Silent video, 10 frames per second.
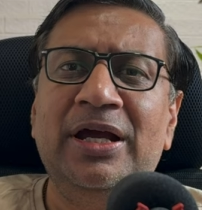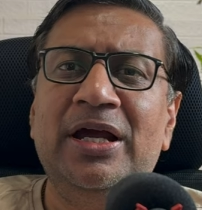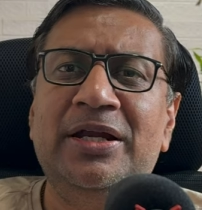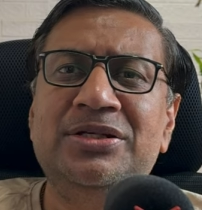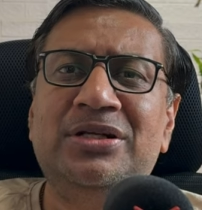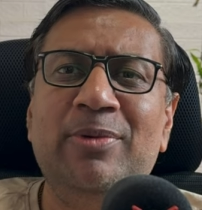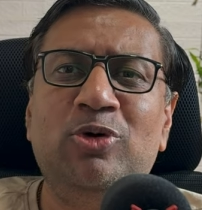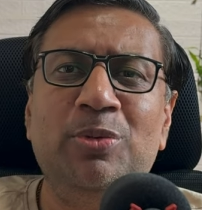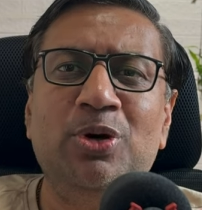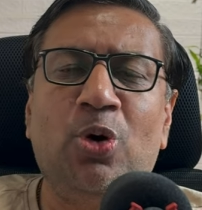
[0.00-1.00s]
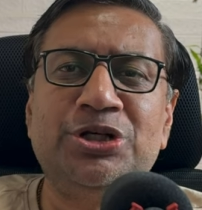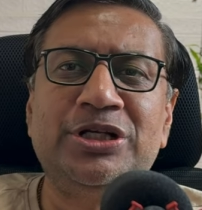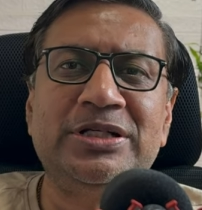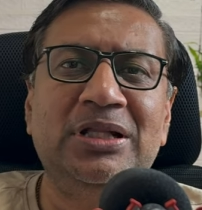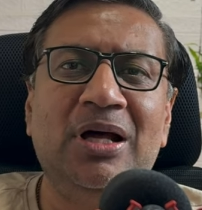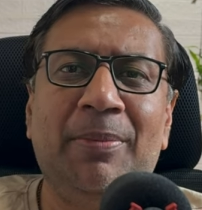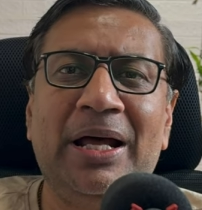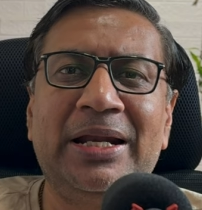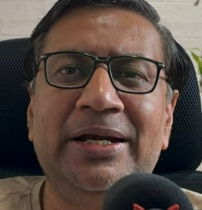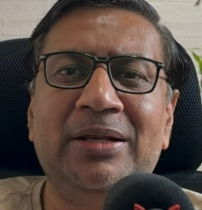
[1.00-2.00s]
It is time to be cautious in the
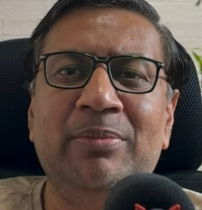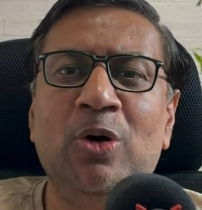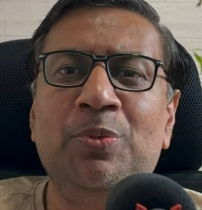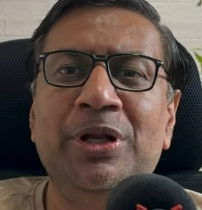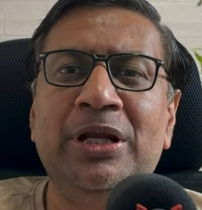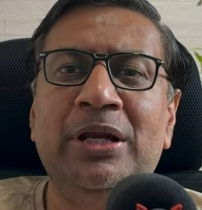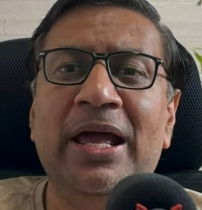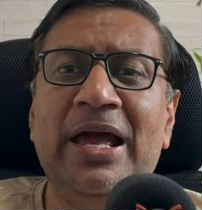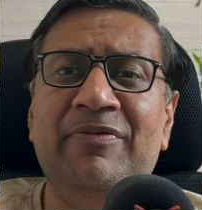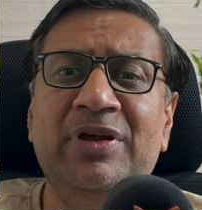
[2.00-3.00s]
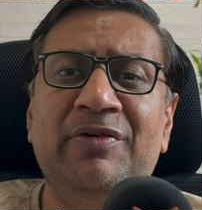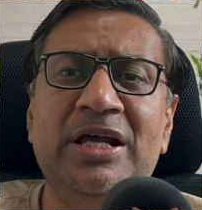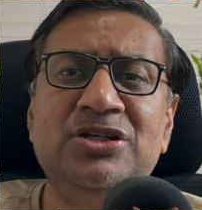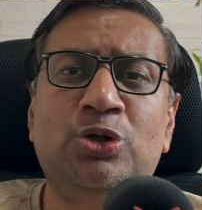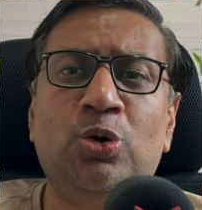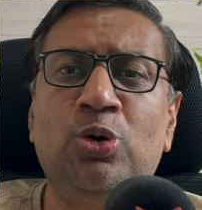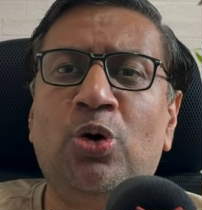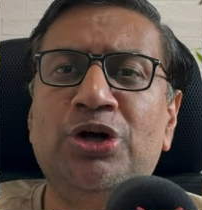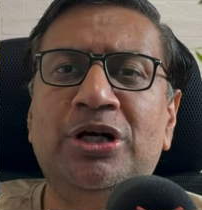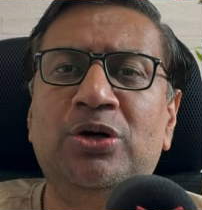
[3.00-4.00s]
market, in my opinion. Everyone has thrown
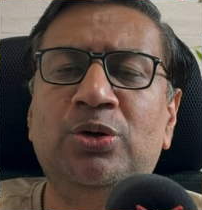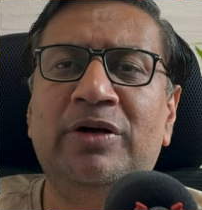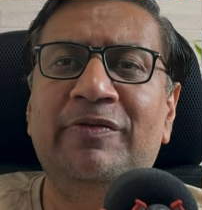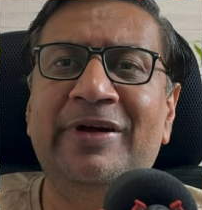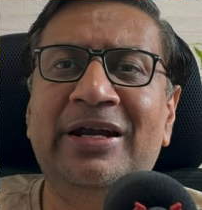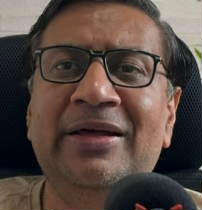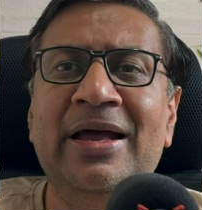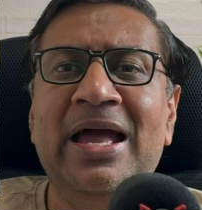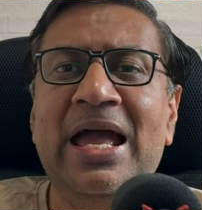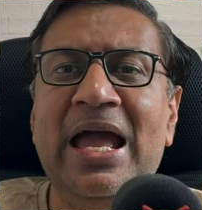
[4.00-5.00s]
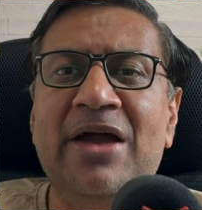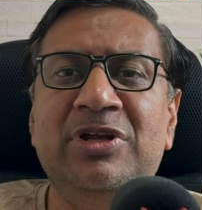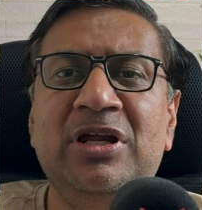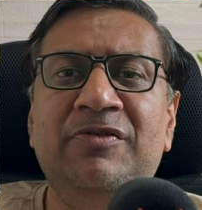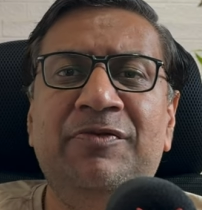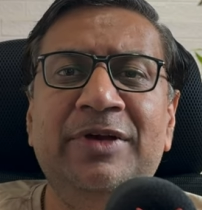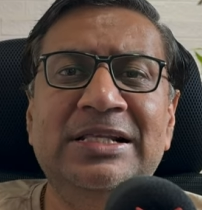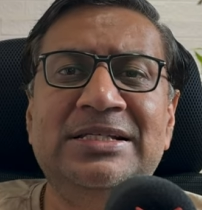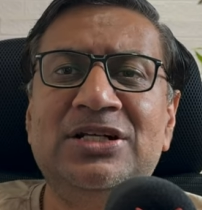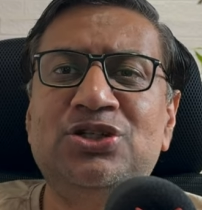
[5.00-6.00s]
caution to the wind. Everyone
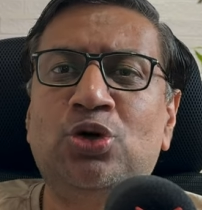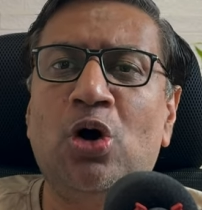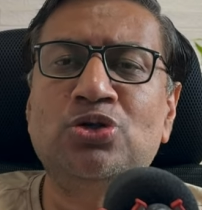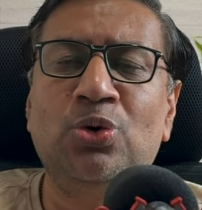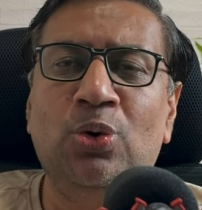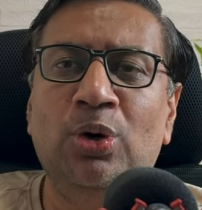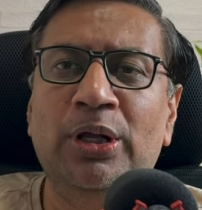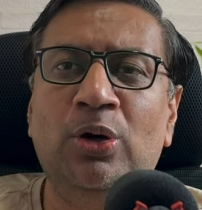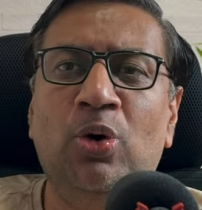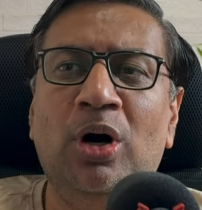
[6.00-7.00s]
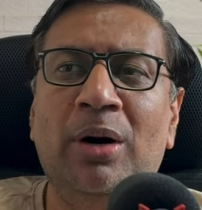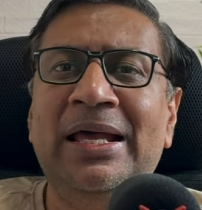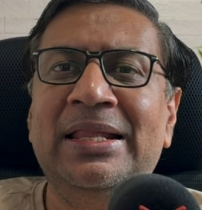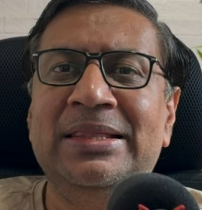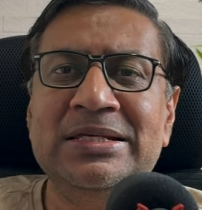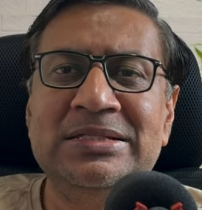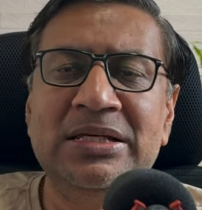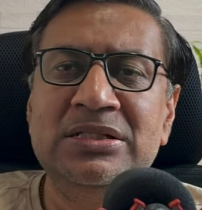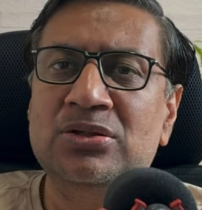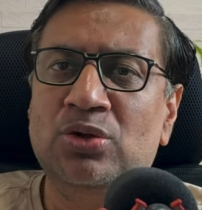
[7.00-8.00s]
feels that stocks only go up. This
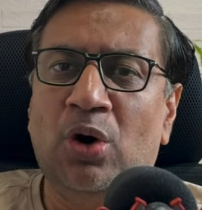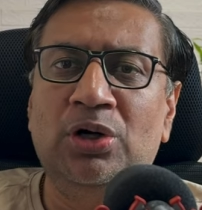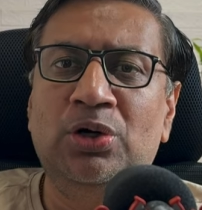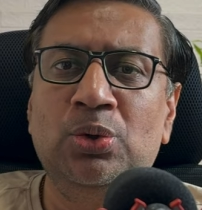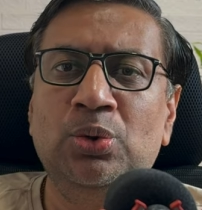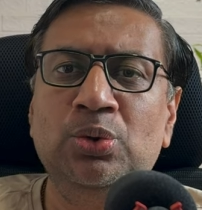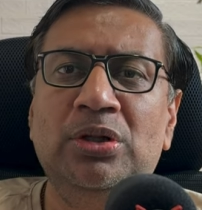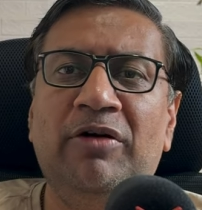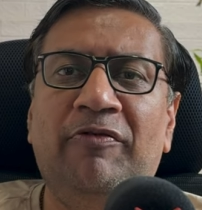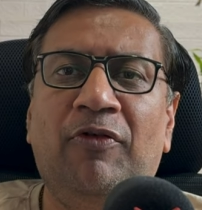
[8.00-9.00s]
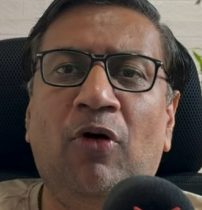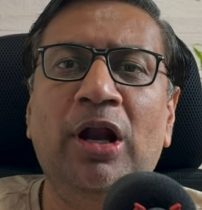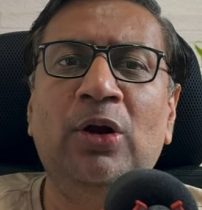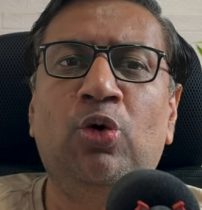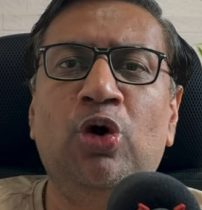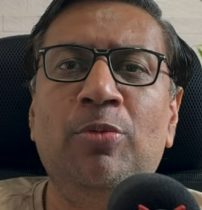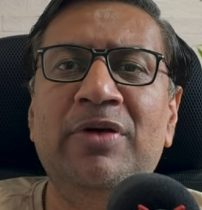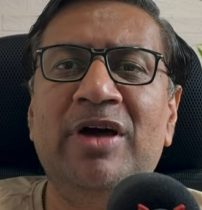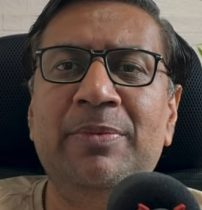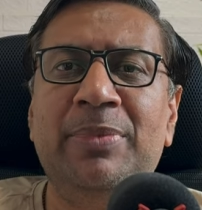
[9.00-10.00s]
is not true. The fall could be
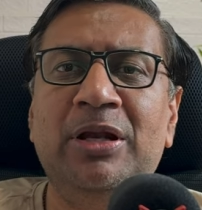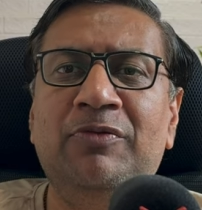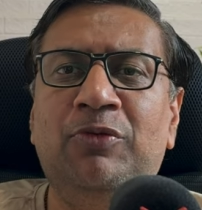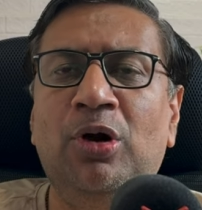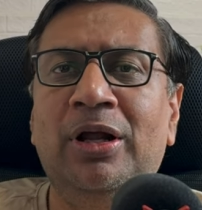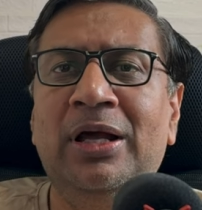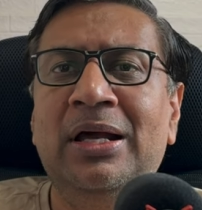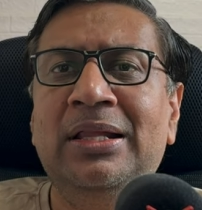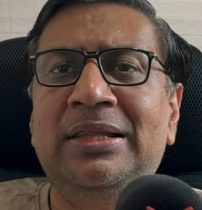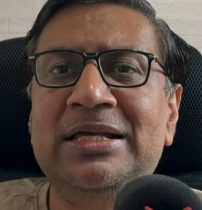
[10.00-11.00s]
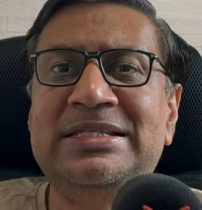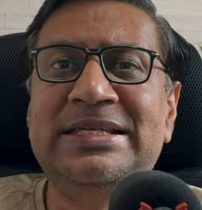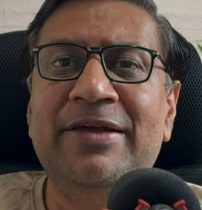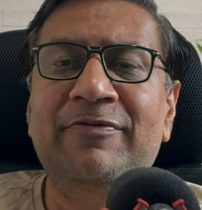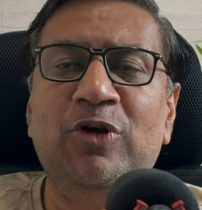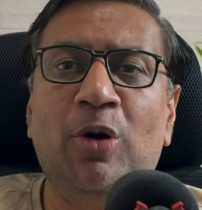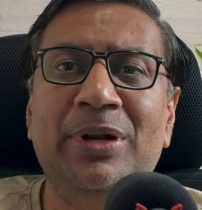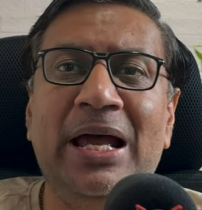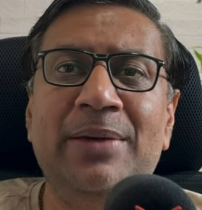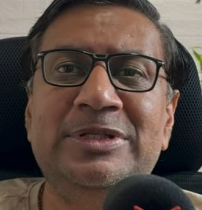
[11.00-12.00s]
very painful. The same
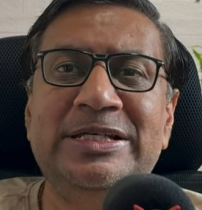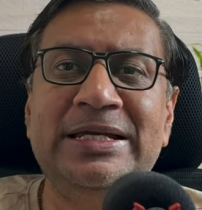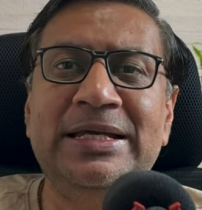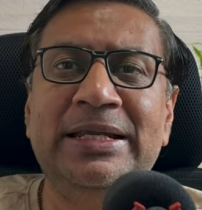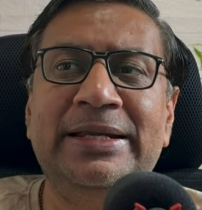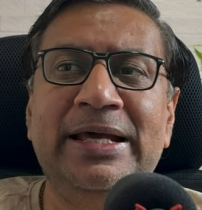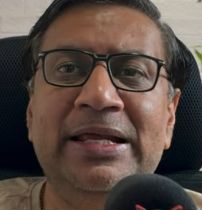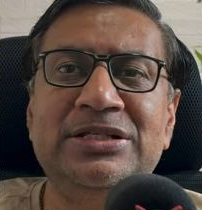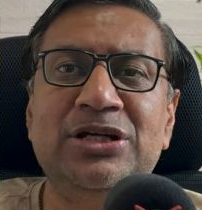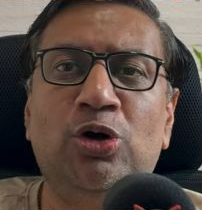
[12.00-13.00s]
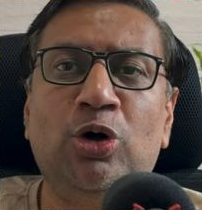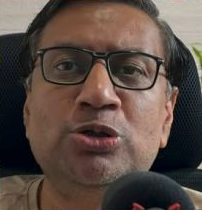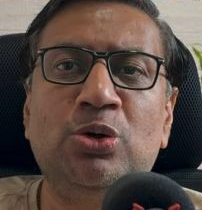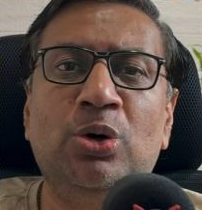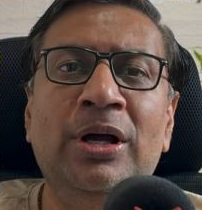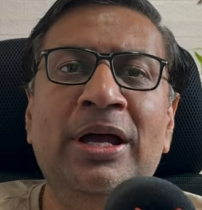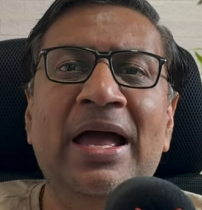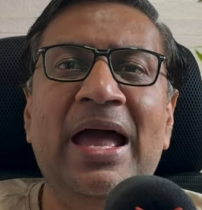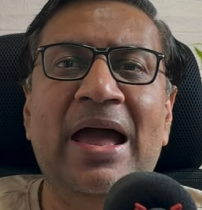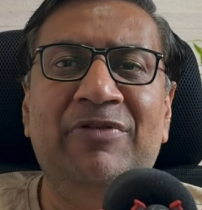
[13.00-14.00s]
phenomena I'm seeing in real estate also.
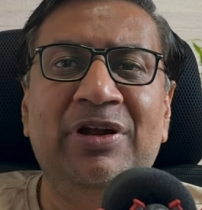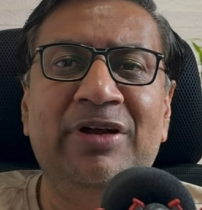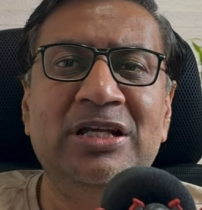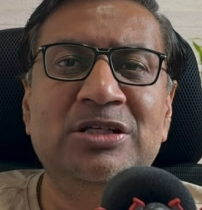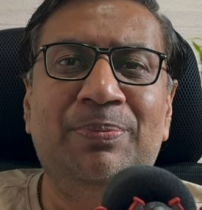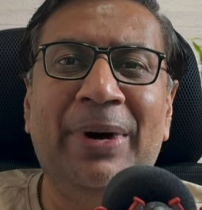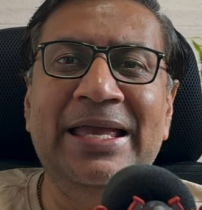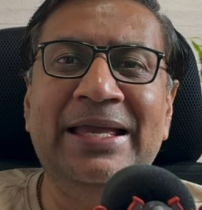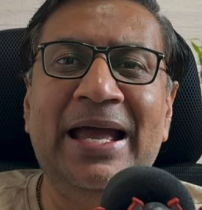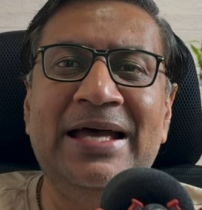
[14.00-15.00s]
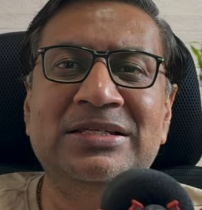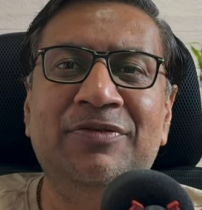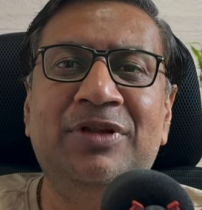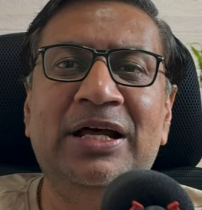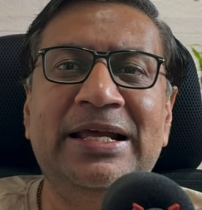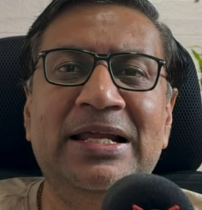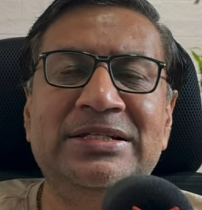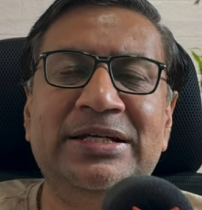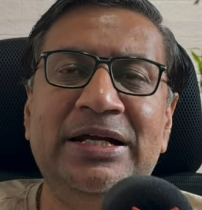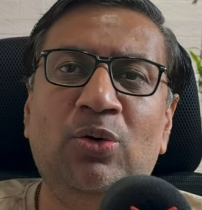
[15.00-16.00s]
Everyone is buying as if the real
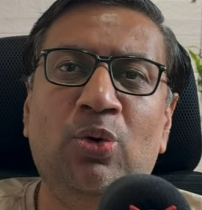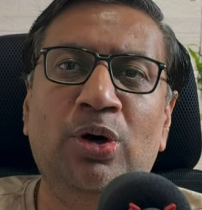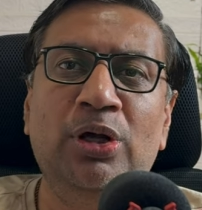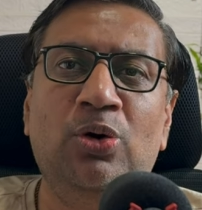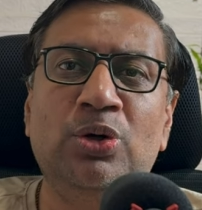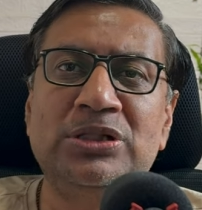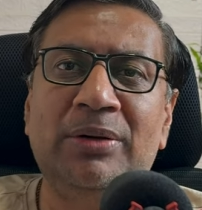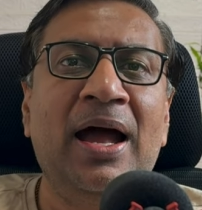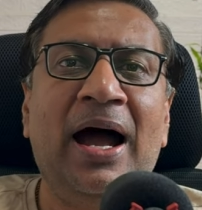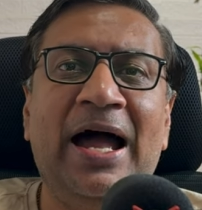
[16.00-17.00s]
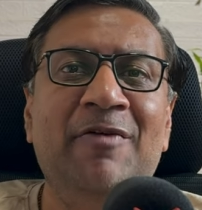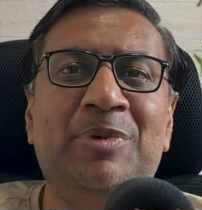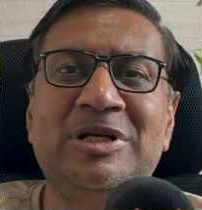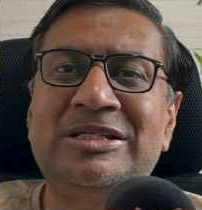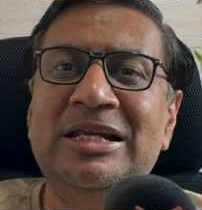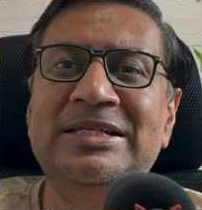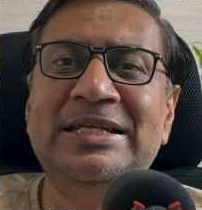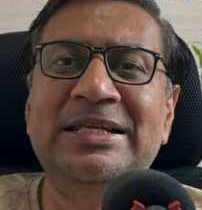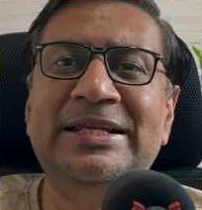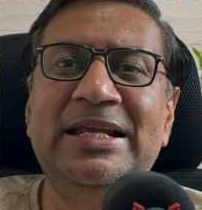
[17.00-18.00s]
estate only goes up. I have personally
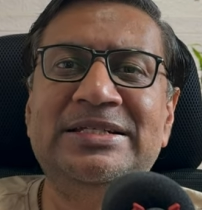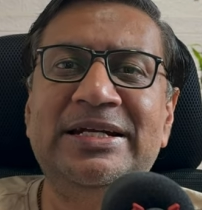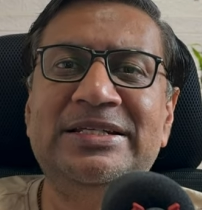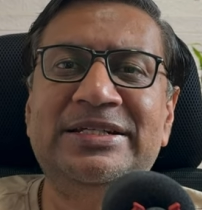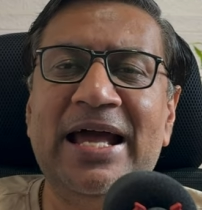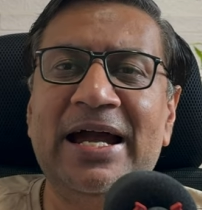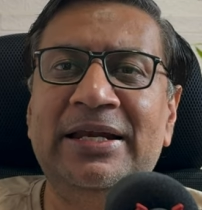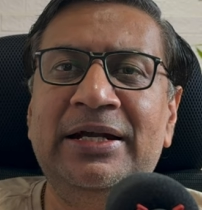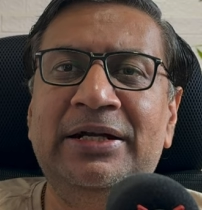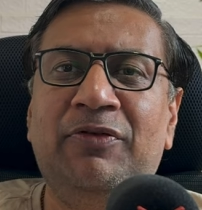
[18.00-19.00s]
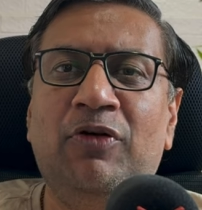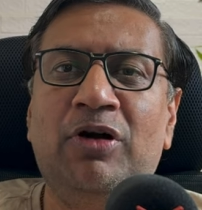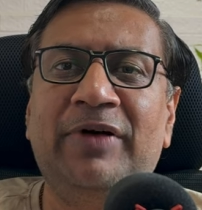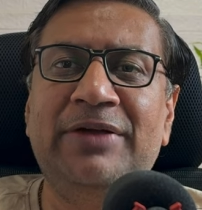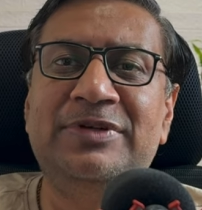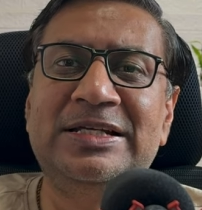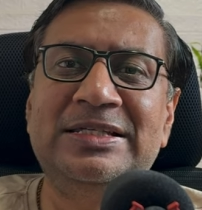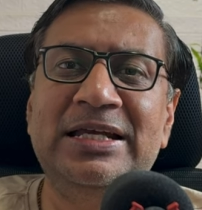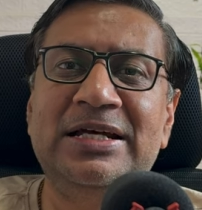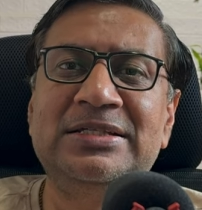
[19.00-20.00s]
seen real estate stagnate for 5 6
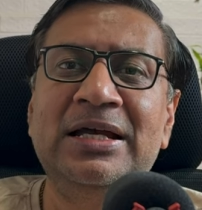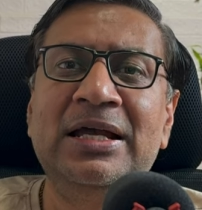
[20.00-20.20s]
years.